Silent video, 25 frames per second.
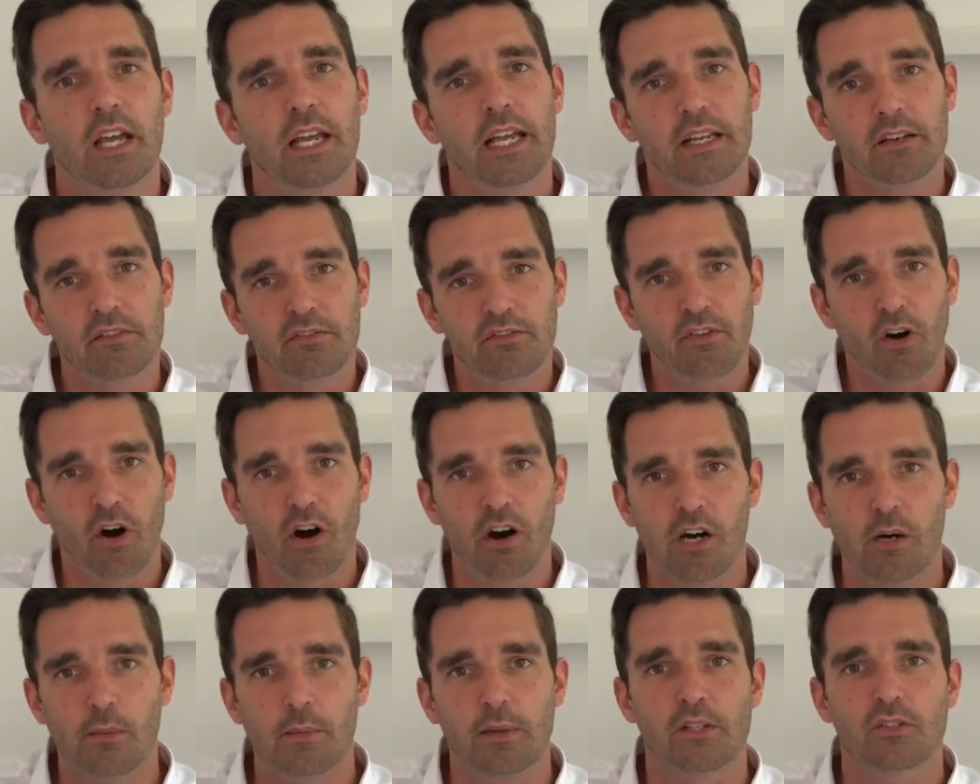
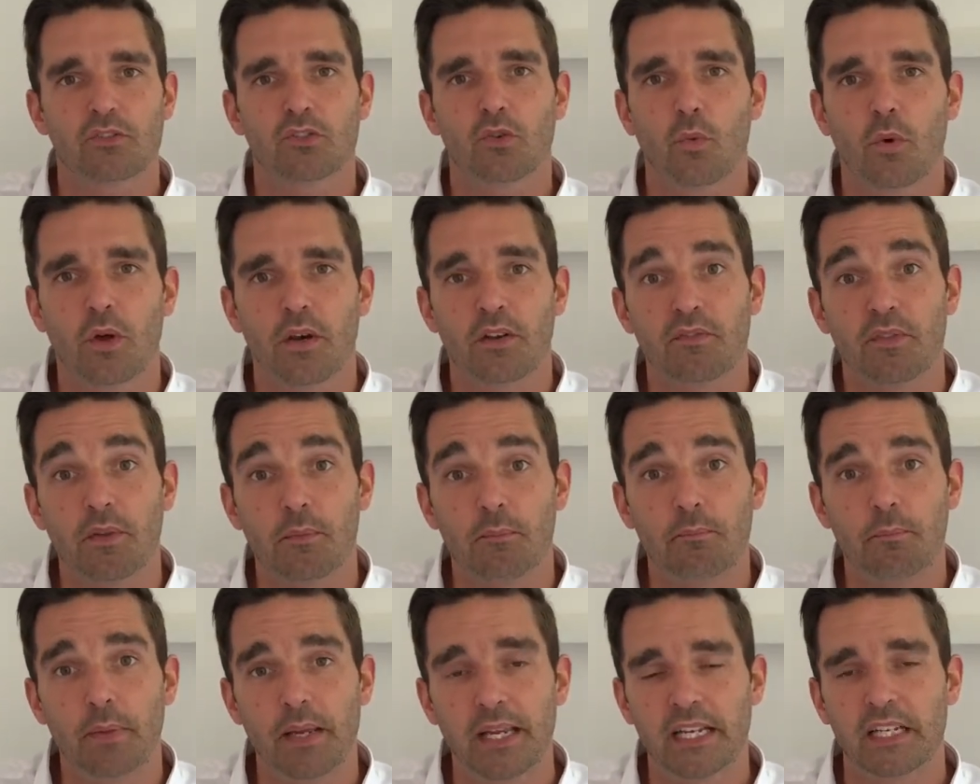Environments are one of the
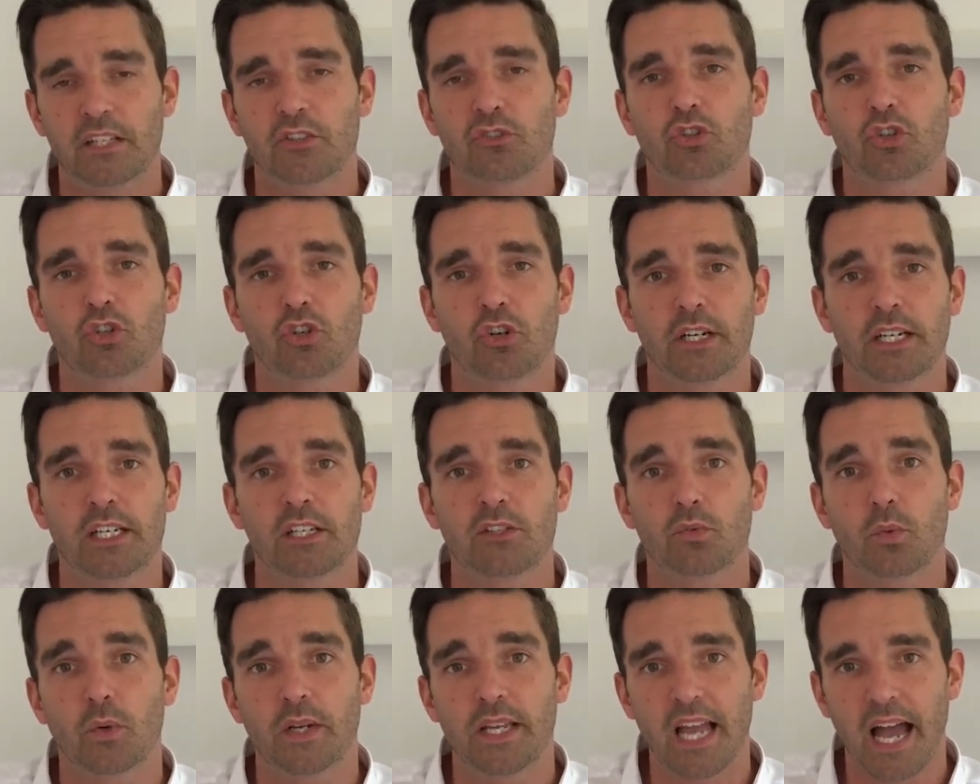biggest
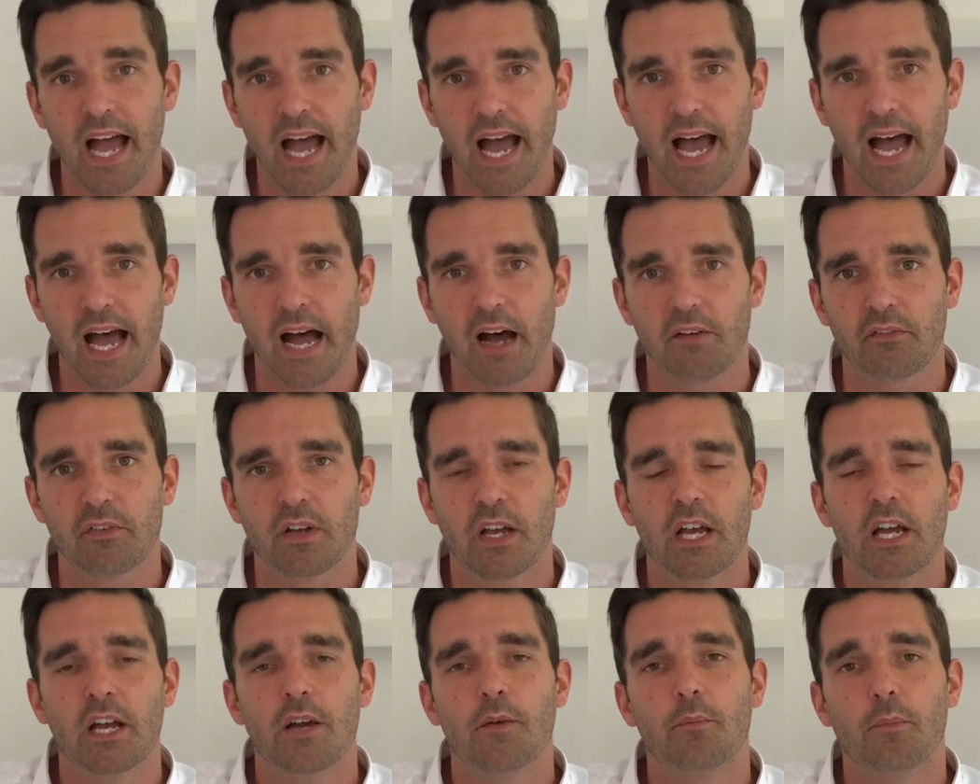triggers we have
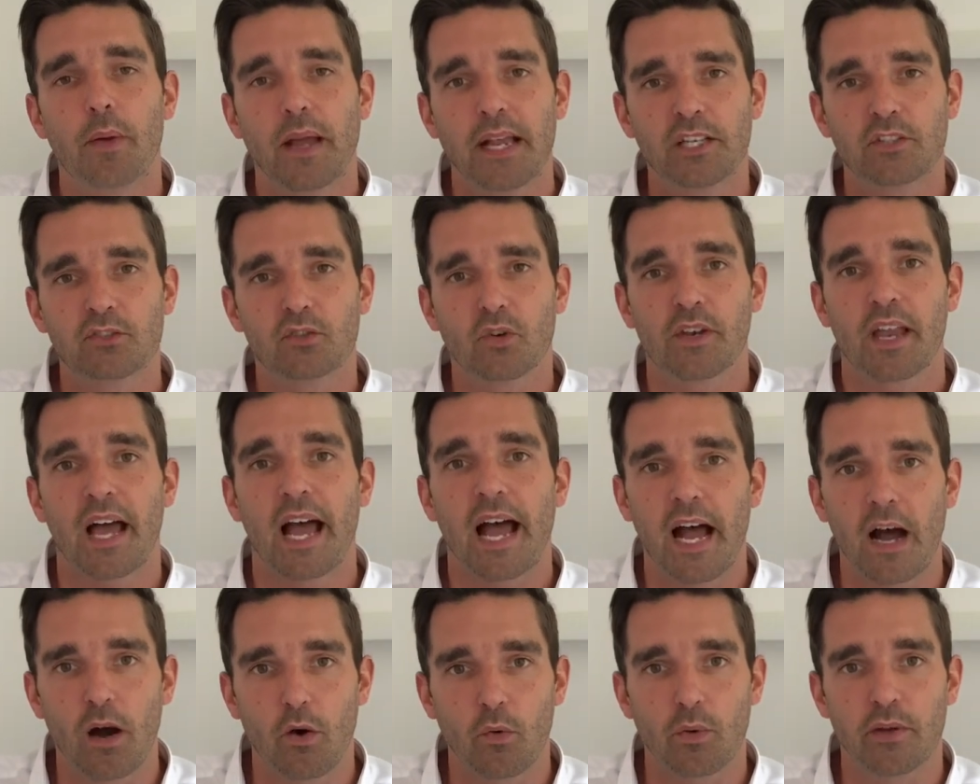based on
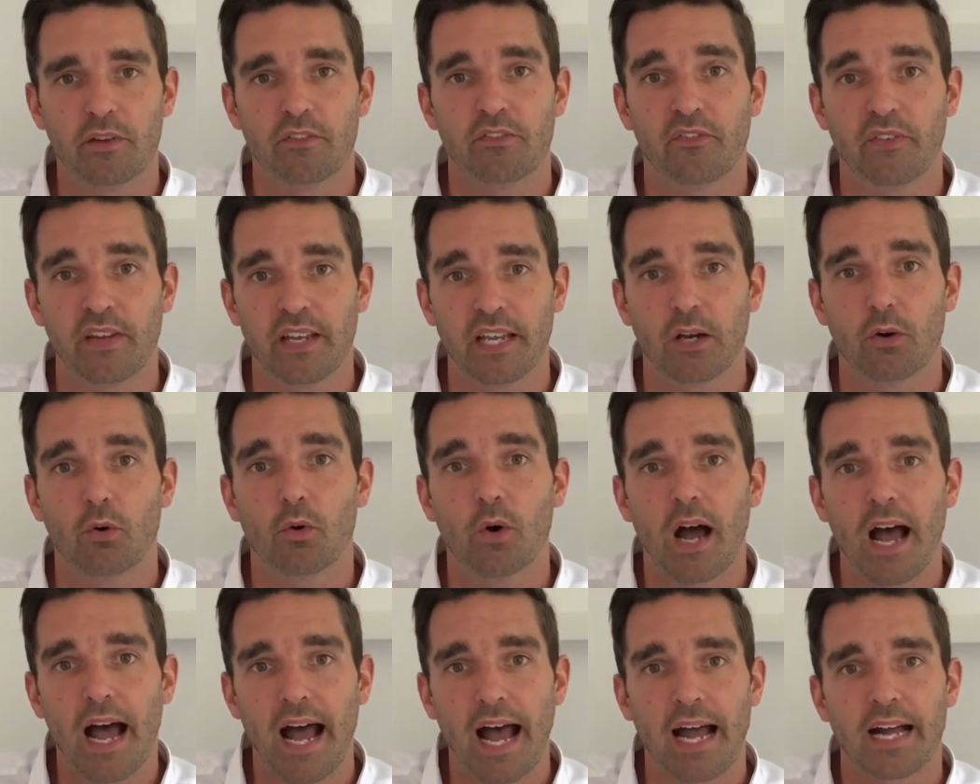how we
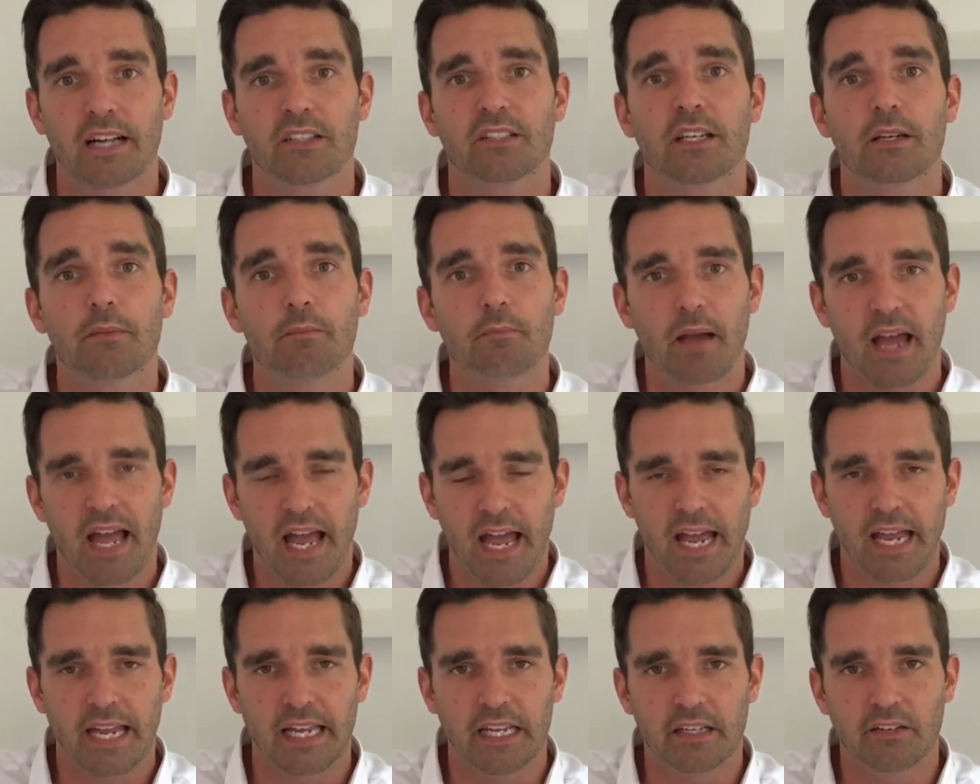feel, act and
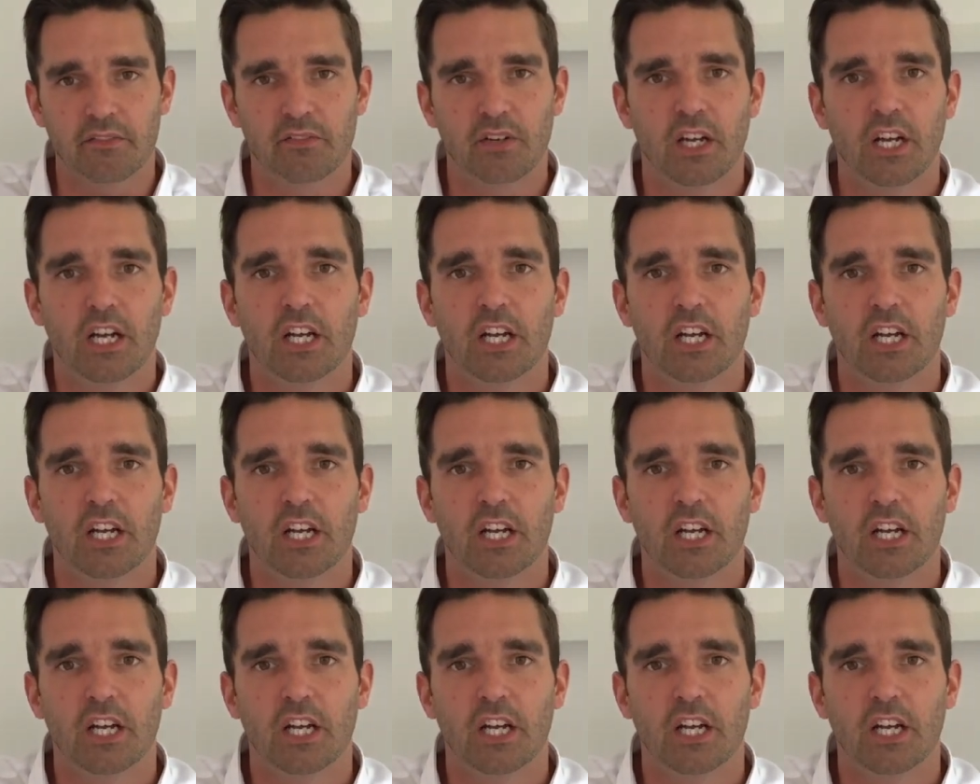behave.